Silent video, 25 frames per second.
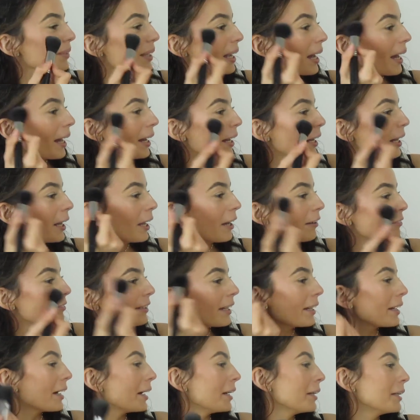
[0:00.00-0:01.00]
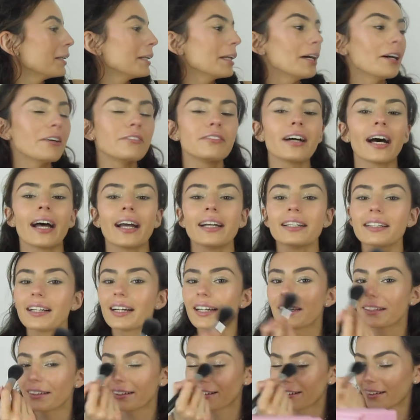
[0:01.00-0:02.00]
I love it. I love
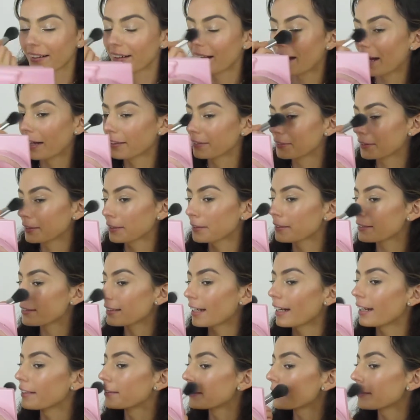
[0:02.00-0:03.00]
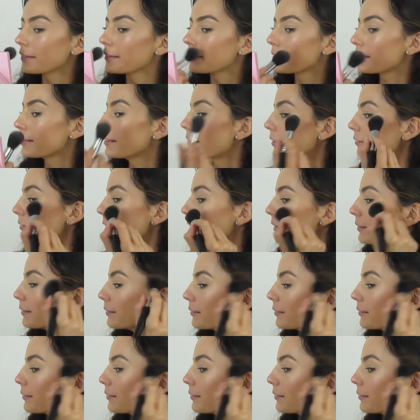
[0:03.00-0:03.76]
highlighter. I just love it.